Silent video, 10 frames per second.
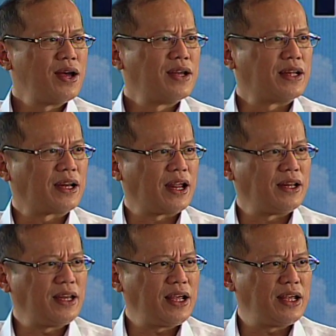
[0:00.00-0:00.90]
that
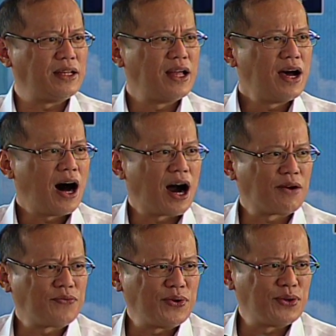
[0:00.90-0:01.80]
indeed our
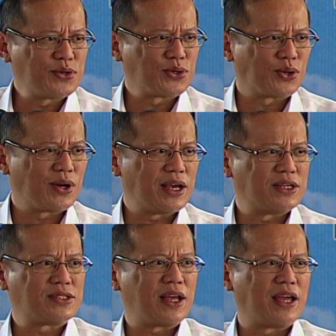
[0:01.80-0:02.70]
future
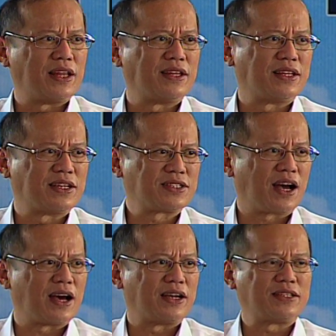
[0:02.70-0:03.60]
is in the
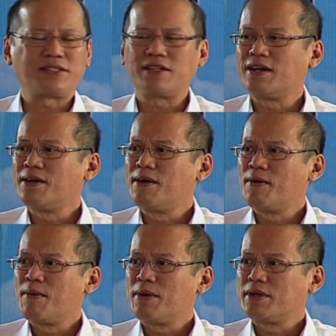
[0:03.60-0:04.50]
skies.
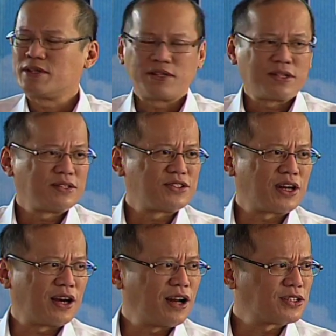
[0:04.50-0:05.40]

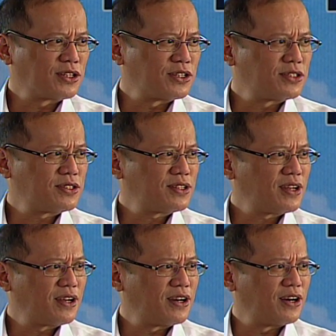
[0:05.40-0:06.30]
General Huskis
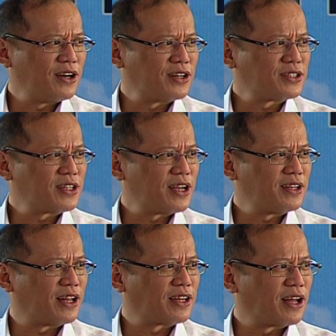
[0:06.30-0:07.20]
earlier said
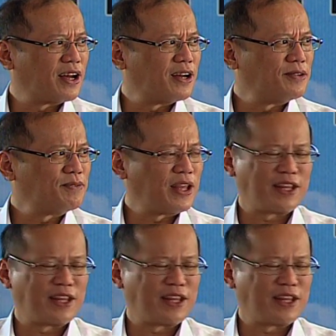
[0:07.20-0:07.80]
that he